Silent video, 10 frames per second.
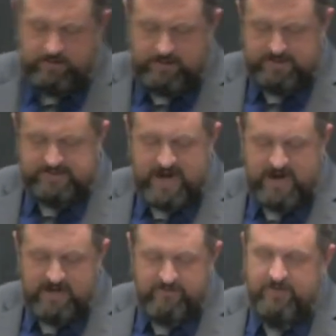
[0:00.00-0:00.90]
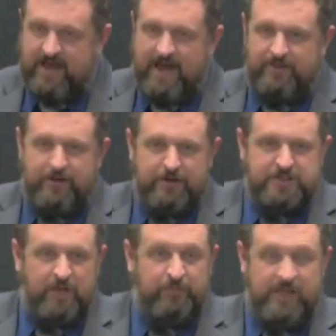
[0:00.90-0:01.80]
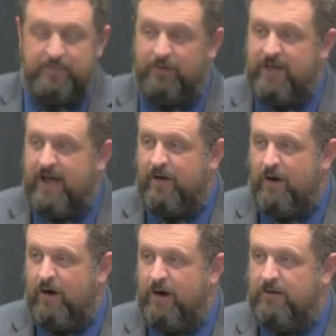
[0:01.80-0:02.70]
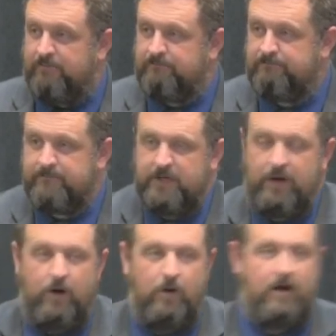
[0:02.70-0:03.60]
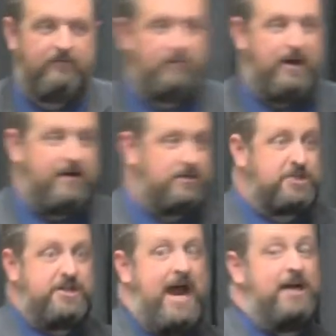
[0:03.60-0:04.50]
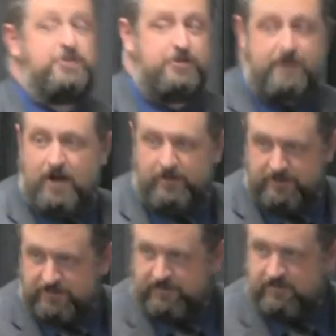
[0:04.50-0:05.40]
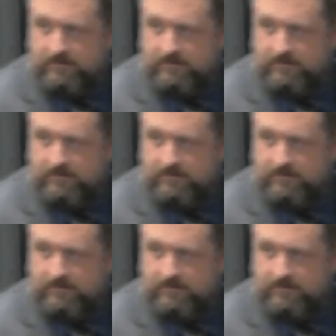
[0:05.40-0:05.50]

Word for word: It's not even that there are some people that are, you know, of a better stature than others,